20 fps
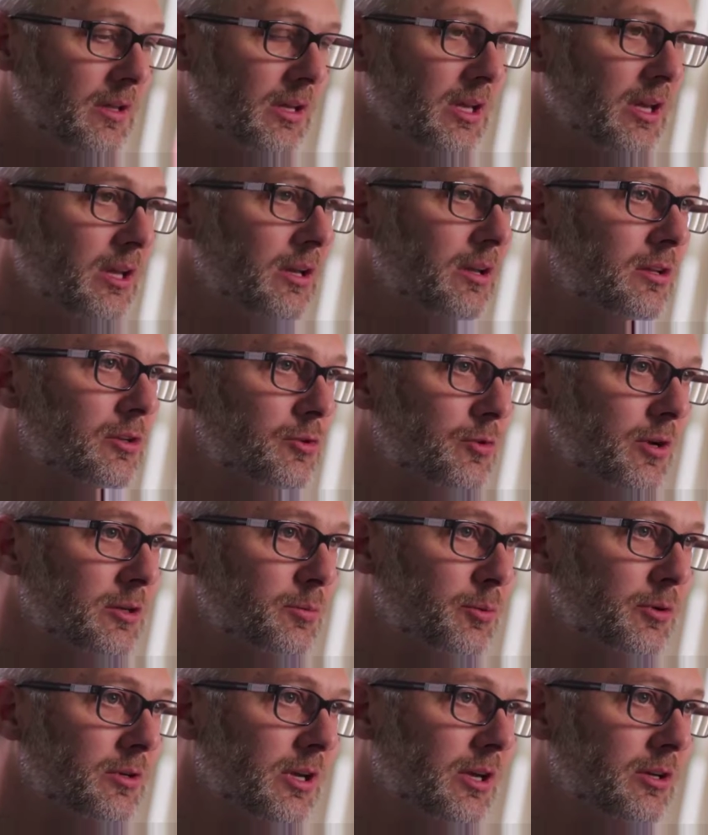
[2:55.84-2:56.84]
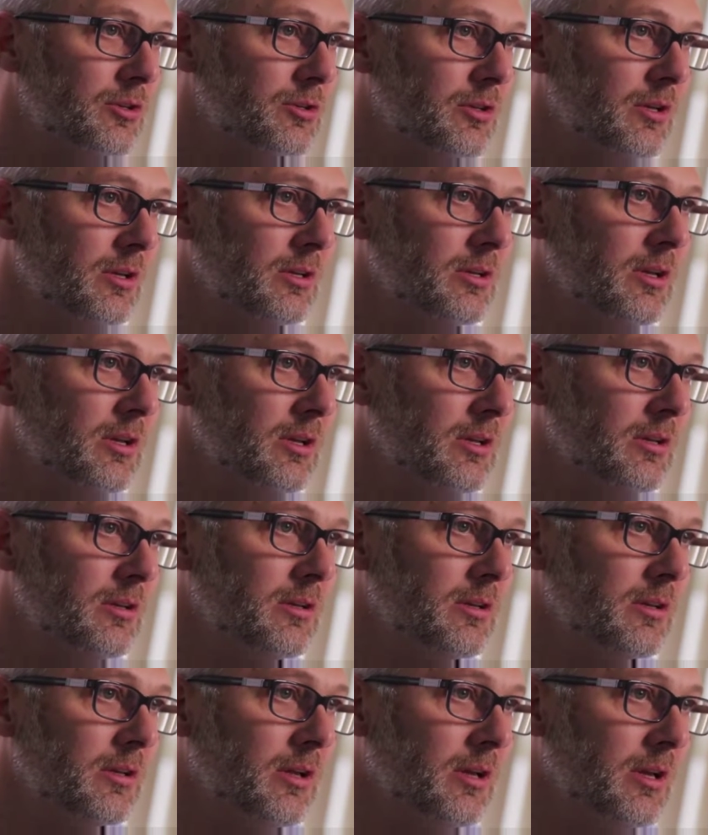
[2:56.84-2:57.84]
The key to the transportation and
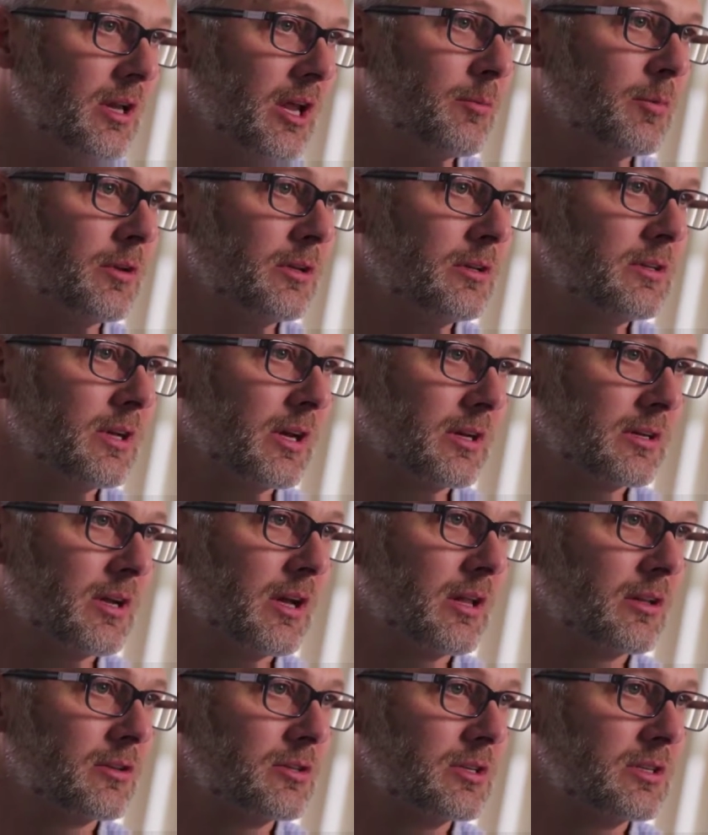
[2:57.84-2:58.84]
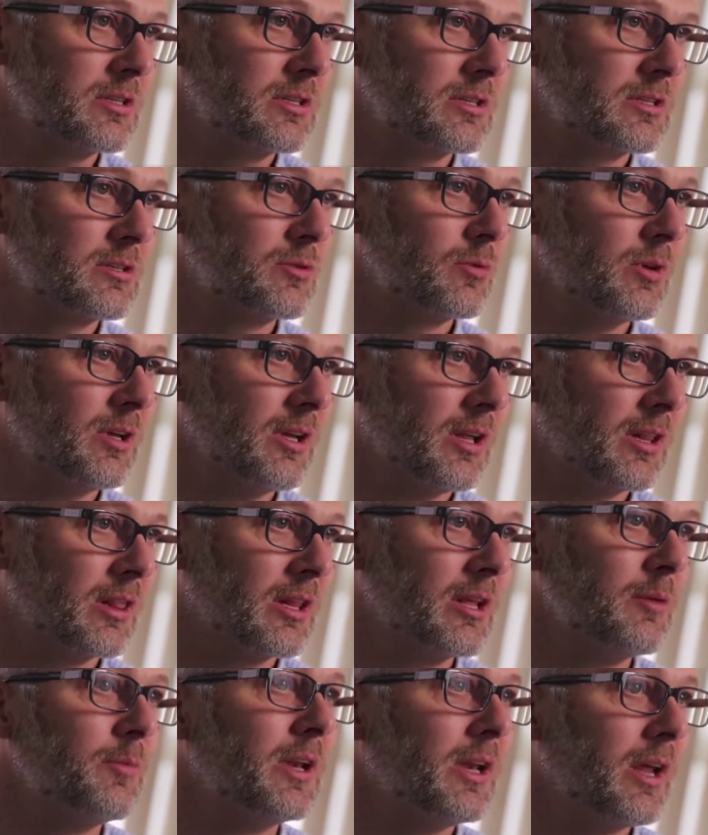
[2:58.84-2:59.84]
the enabling technologies is to
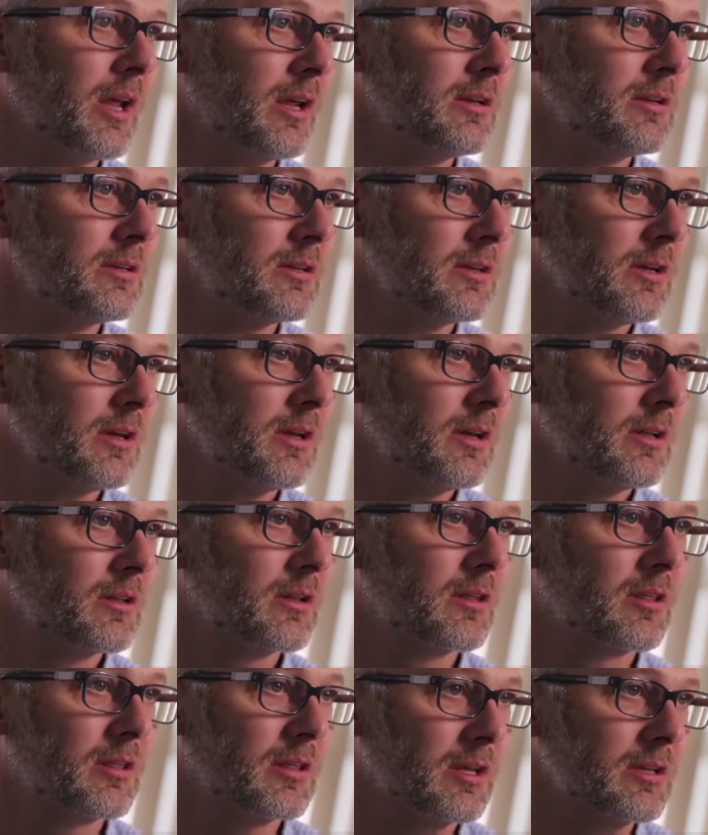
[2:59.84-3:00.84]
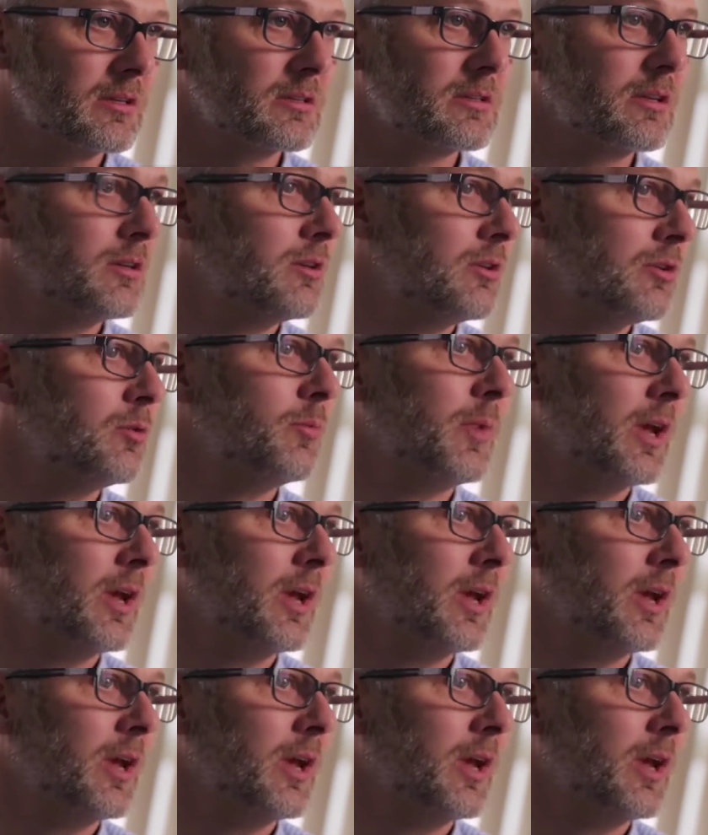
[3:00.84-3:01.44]
eliminate the things that you